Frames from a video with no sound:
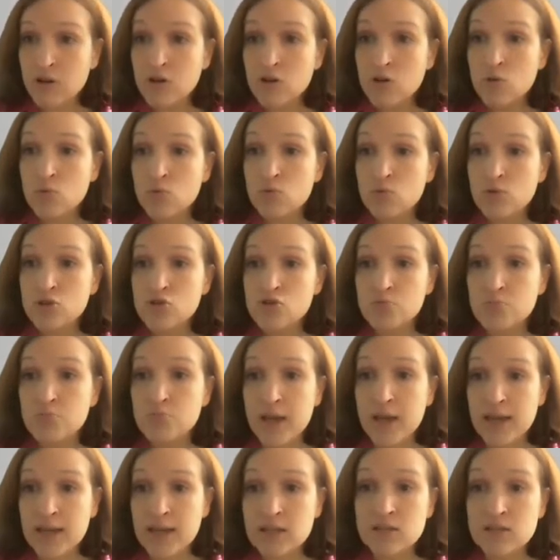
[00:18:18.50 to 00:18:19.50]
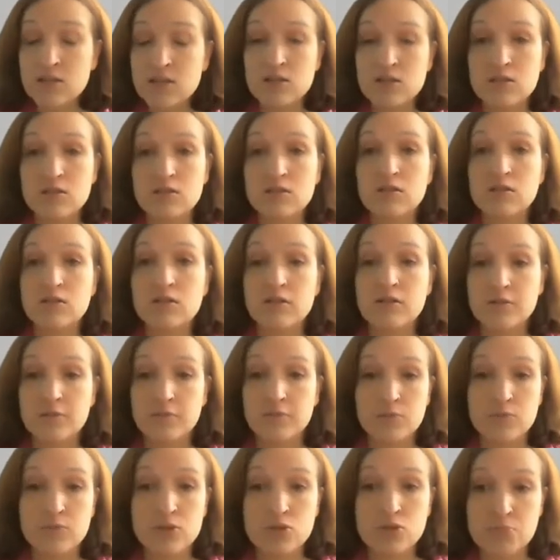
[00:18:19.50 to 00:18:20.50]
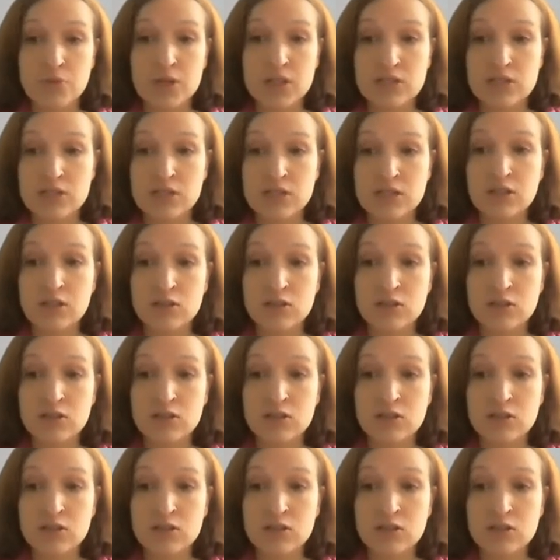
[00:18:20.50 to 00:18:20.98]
which makes the